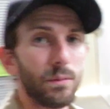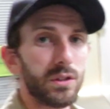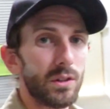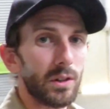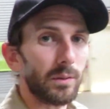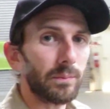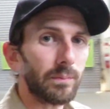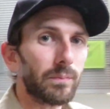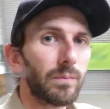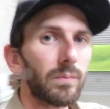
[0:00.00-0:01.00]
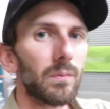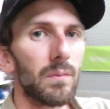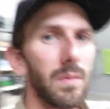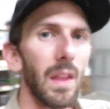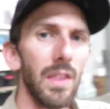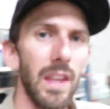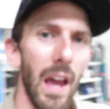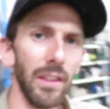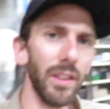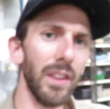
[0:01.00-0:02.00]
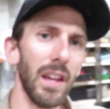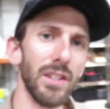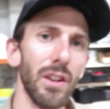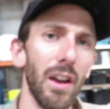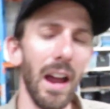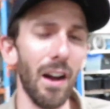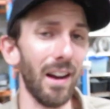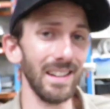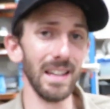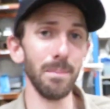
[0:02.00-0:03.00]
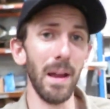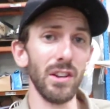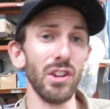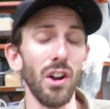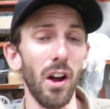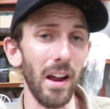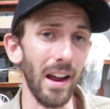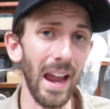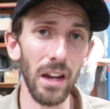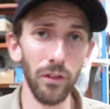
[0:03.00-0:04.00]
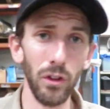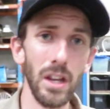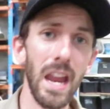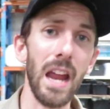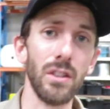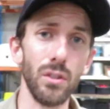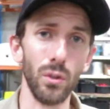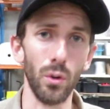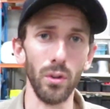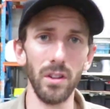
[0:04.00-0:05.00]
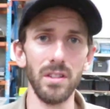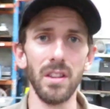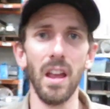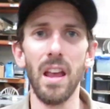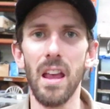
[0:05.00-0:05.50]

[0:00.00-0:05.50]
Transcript: soon. The other thing, so I did mention I had a few cancelled orders.